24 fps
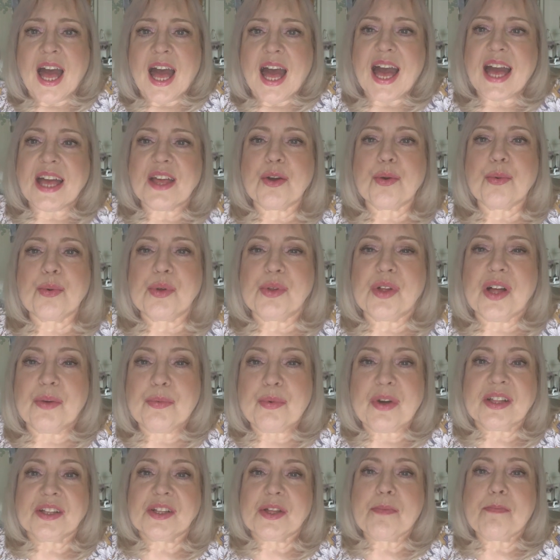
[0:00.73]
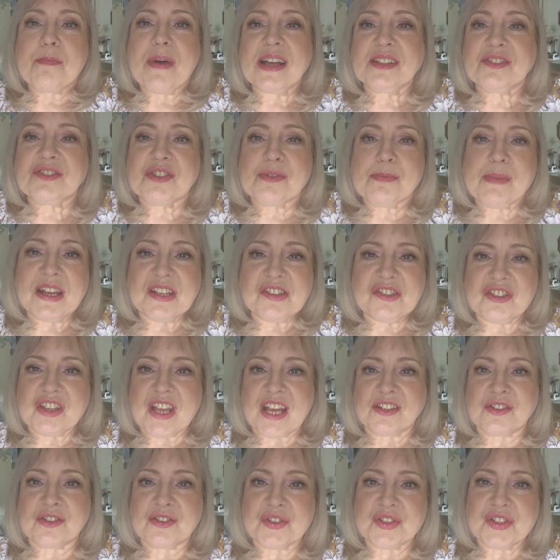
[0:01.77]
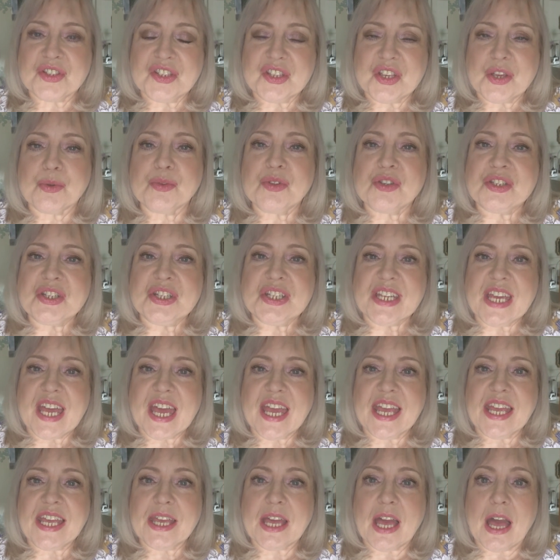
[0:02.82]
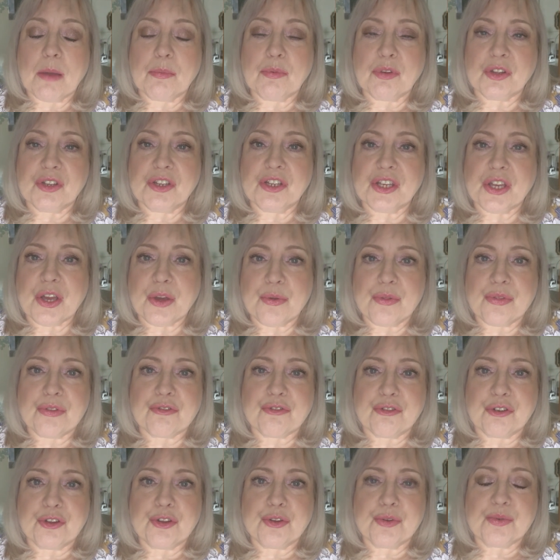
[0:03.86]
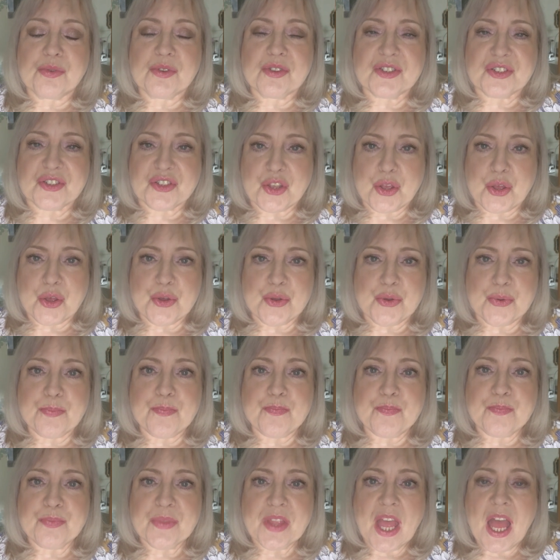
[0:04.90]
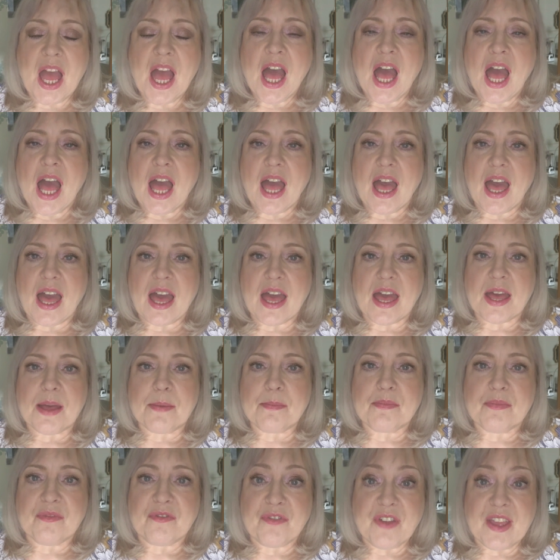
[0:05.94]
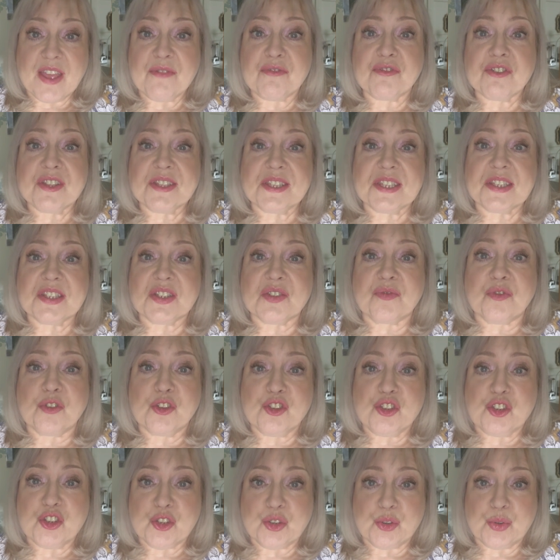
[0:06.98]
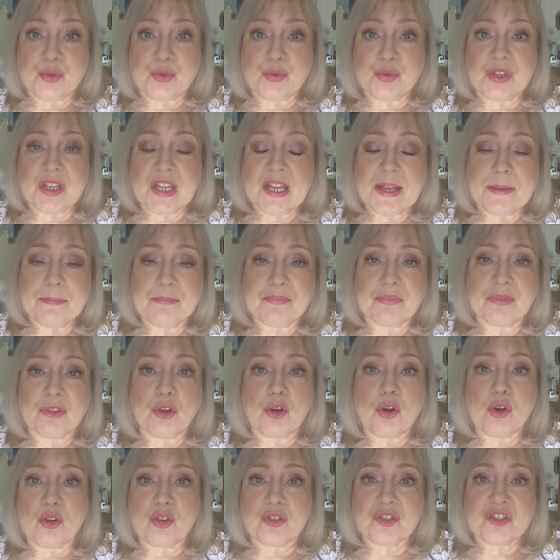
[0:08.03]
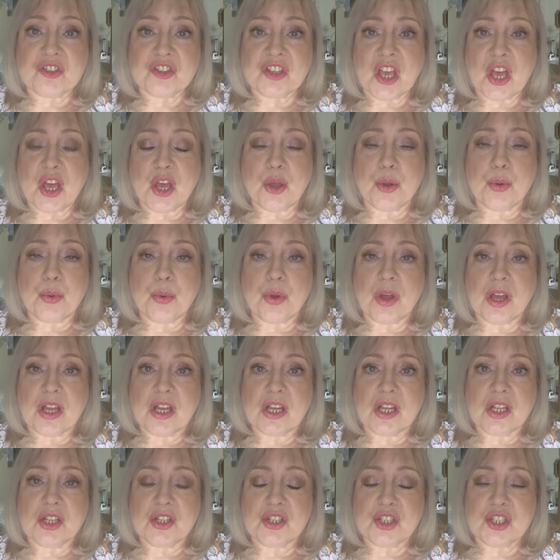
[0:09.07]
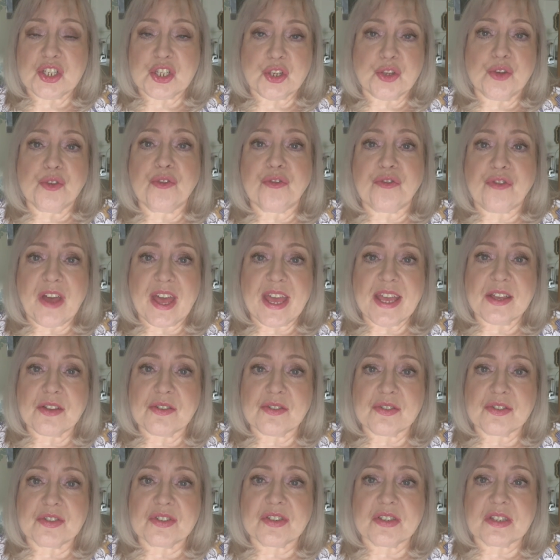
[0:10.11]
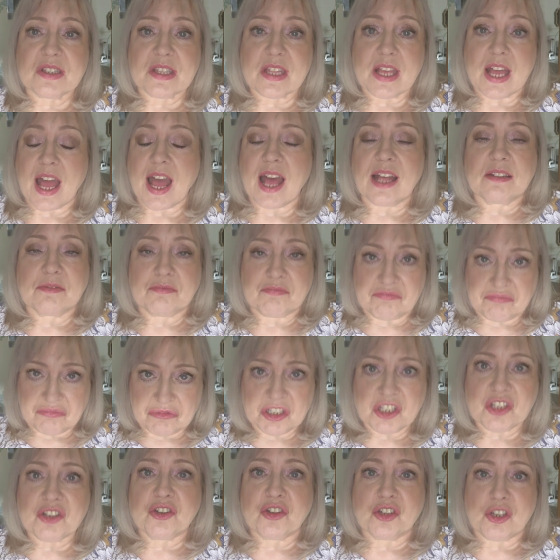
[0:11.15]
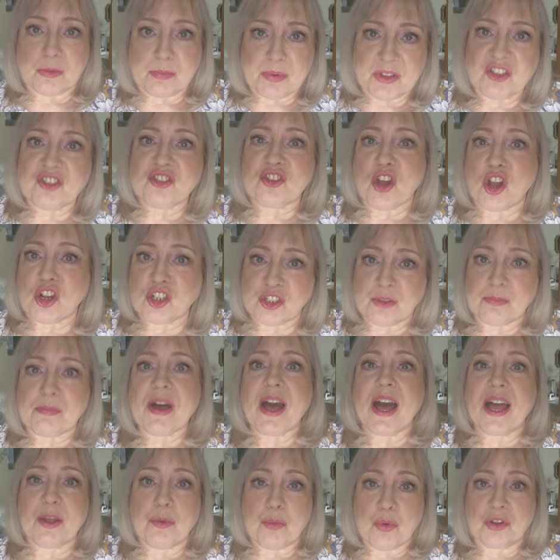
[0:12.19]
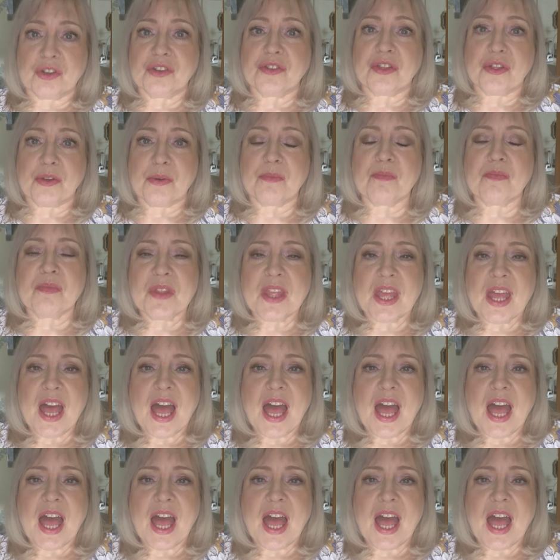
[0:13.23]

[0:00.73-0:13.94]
Hi all, welcome back to my channel. So today I'm going to go through some favourites for June, also two fails, and you're going to be shocked by one of them,